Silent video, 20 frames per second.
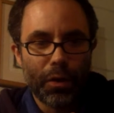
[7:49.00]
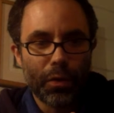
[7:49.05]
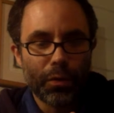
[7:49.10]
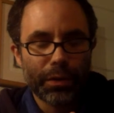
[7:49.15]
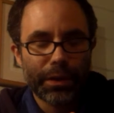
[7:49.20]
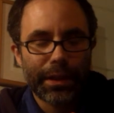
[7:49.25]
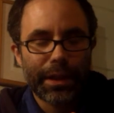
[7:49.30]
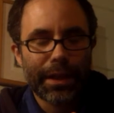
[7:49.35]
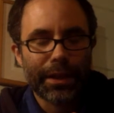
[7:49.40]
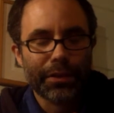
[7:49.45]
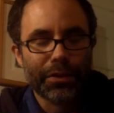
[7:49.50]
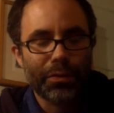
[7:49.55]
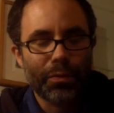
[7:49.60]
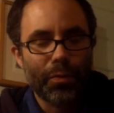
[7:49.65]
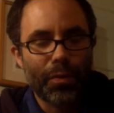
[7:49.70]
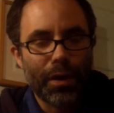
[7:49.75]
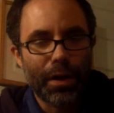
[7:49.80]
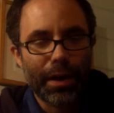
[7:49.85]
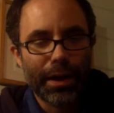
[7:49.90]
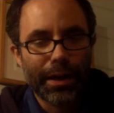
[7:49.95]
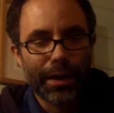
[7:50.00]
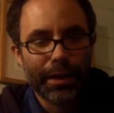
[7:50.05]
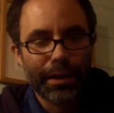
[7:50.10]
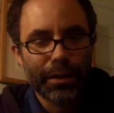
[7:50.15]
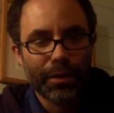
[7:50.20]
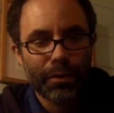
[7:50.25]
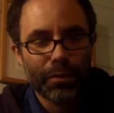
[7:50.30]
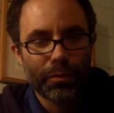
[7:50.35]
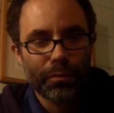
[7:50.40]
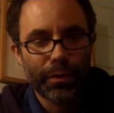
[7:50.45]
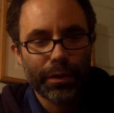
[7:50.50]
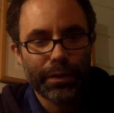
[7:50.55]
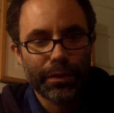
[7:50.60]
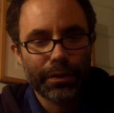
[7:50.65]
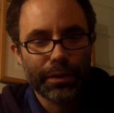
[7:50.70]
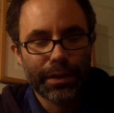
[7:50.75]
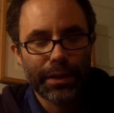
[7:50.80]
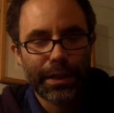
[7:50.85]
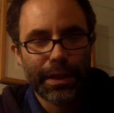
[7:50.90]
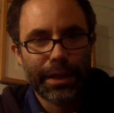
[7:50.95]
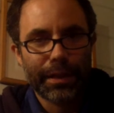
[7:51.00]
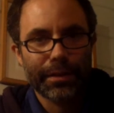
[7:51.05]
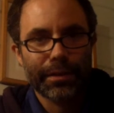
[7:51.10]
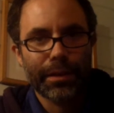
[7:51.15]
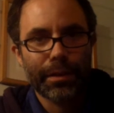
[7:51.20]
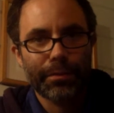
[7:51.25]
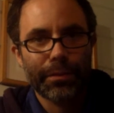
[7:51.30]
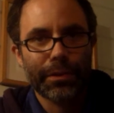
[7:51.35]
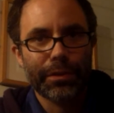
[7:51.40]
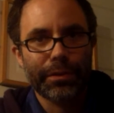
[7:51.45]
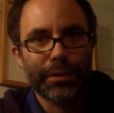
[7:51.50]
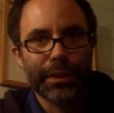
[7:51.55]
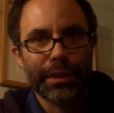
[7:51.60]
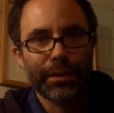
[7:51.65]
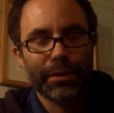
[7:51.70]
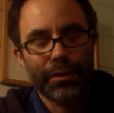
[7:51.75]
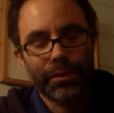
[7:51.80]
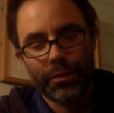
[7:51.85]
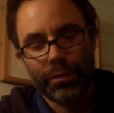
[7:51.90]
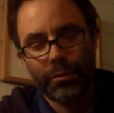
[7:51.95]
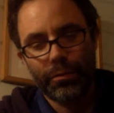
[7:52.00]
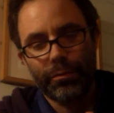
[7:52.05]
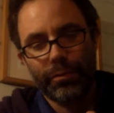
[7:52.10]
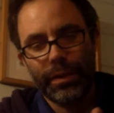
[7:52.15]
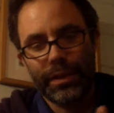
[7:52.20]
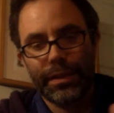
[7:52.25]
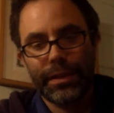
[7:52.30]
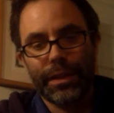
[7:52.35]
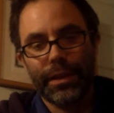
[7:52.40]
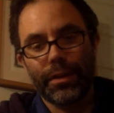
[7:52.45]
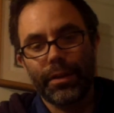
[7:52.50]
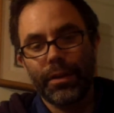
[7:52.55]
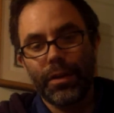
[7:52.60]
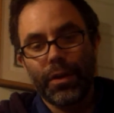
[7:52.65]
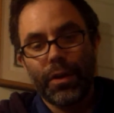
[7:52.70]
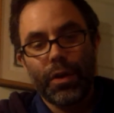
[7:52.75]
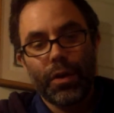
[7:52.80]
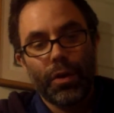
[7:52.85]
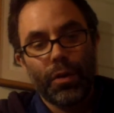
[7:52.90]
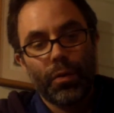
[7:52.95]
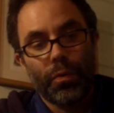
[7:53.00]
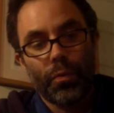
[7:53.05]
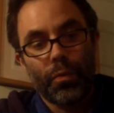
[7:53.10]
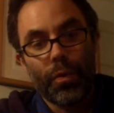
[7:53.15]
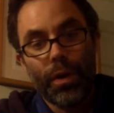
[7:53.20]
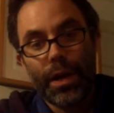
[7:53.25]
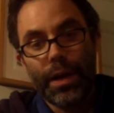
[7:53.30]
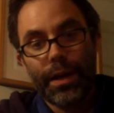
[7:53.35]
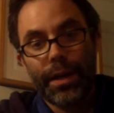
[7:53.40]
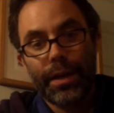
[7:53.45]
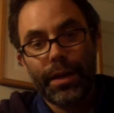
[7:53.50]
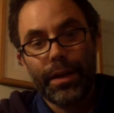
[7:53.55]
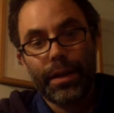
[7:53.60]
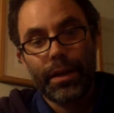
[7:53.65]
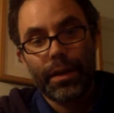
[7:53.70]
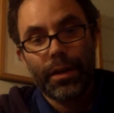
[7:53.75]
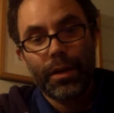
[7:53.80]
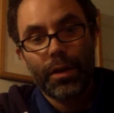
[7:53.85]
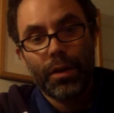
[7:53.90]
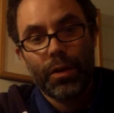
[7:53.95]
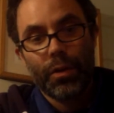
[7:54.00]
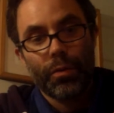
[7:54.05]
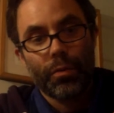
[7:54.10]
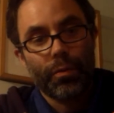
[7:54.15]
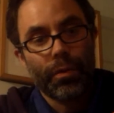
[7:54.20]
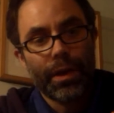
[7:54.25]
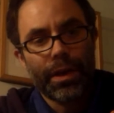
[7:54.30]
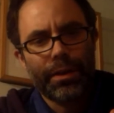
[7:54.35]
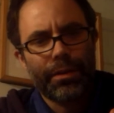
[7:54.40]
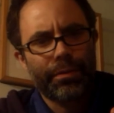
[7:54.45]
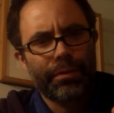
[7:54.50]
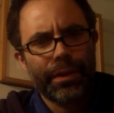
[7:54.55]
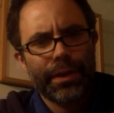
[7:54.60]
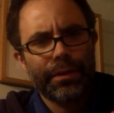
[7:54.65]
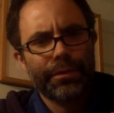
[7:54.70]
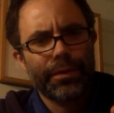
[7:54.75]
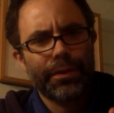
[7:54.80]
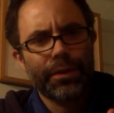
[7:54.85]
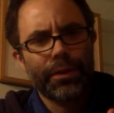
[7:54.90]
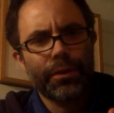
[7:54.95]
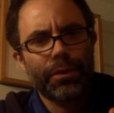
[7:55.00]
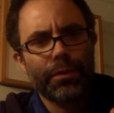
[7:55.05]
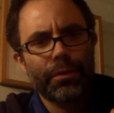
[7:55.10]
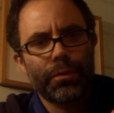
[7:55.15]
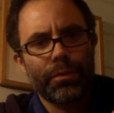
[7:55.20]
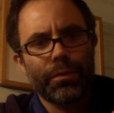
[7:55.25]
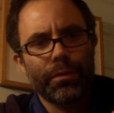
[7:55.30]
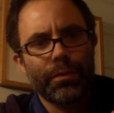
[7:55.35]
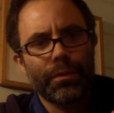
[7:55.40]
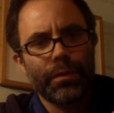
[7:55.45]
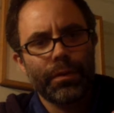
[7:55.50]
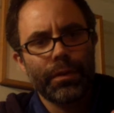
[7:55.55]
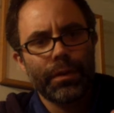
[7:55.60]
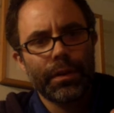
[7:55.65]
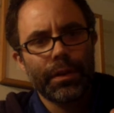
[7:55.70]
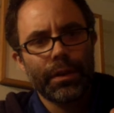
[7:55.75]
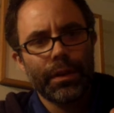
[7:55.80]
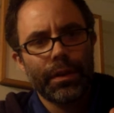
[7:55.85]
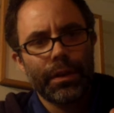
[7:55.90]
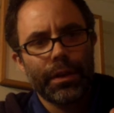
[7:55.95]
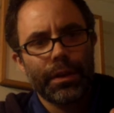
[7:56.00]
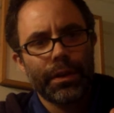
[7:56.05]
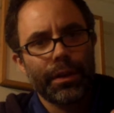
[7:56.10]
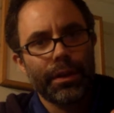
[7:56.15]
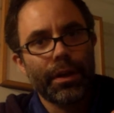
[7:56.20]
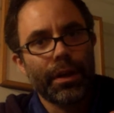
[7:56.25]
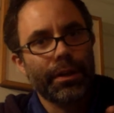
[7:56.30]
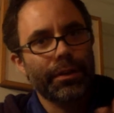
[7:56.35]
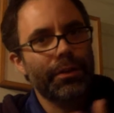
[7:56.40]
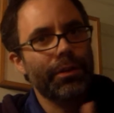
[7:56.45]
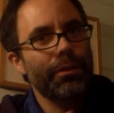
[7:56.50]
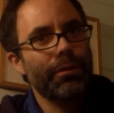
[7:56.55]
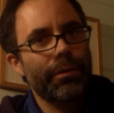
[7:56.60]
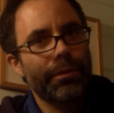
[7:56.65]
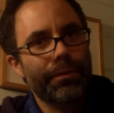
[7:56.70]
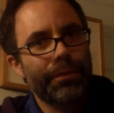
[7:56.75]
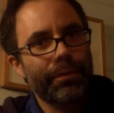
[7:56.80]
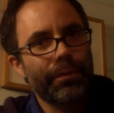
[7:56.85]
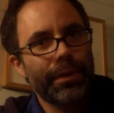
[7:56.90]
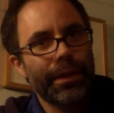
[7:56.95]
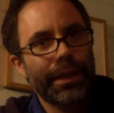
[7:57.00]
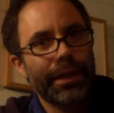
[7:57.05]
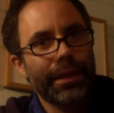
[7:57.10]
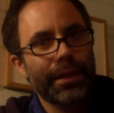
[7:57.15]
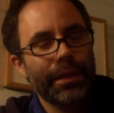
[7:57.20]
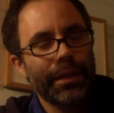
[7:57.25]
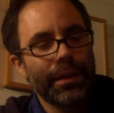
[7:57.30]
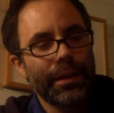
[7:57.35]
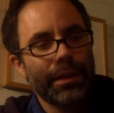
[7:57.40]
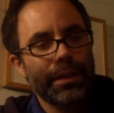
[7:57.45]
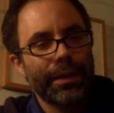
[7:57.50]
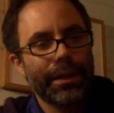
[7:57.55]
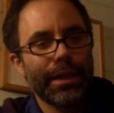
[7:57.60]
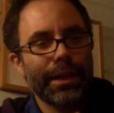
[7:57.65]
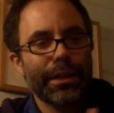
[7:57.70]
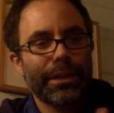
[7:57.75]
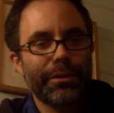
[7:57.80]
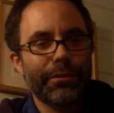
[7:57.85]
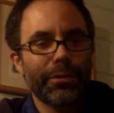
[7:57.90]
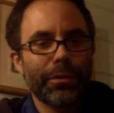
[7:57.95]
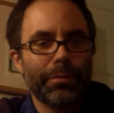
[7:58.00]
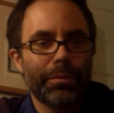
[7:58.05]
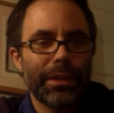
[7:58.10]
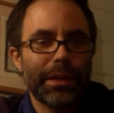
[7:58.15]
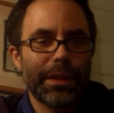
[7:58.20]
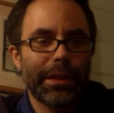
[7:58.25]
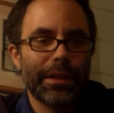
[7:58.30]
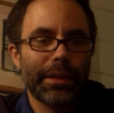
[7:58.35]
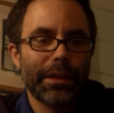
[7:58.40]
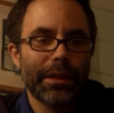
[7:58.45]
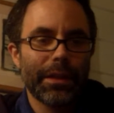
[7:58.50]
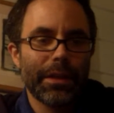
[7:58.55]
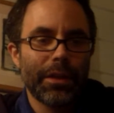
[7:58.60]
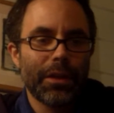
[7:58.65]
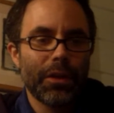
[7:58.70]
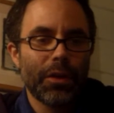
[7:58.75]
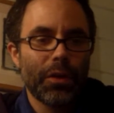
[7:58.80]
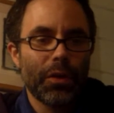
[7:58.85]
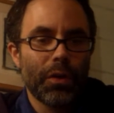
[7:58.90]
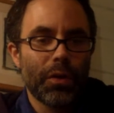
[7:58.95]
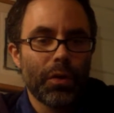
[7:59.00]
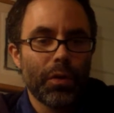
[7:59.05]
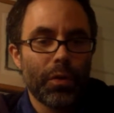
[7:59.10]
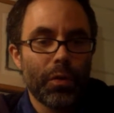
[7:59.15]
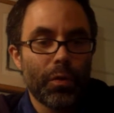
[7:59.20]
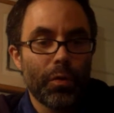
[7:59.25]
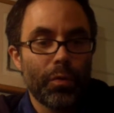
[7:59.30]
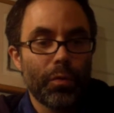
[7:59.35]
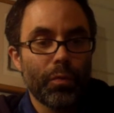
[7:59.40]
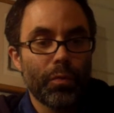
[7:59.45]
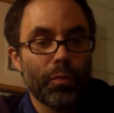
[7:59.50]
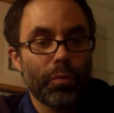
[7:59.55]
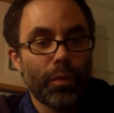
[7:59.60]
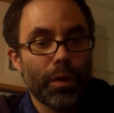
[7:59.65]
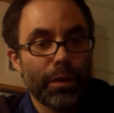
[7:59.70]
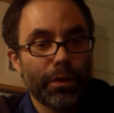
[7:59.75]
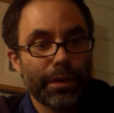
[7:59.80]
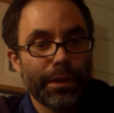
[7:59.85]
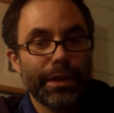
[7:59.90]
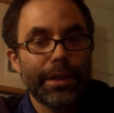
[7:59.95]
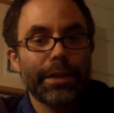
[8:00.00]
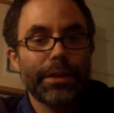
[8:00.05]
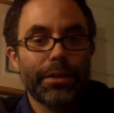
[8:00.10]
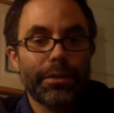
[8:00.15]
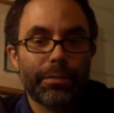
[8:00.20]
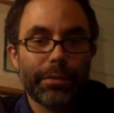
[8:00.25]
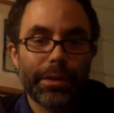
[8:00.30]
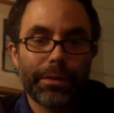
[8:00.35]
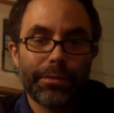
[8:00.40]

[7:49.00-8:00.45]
only asks why when there's an asymmetry. So if we said, why 3 of 2, not 2 of 3, the answer would be, well, it is